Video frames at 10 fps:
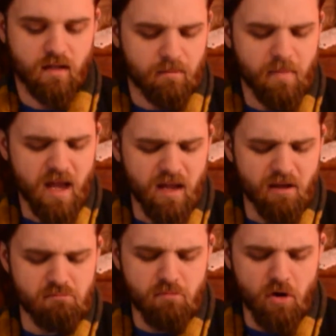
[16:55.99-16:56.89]
"Make
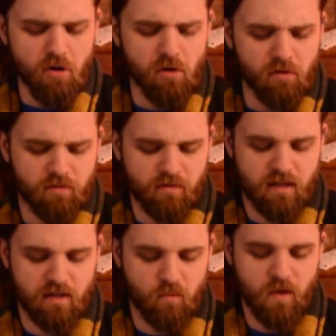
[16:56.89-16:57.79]
it move!"
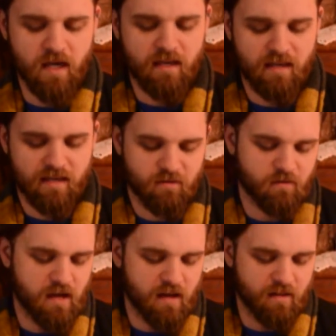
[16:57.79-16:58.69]
he whined at his
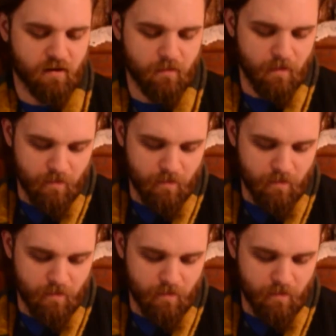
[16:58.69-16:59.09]
father.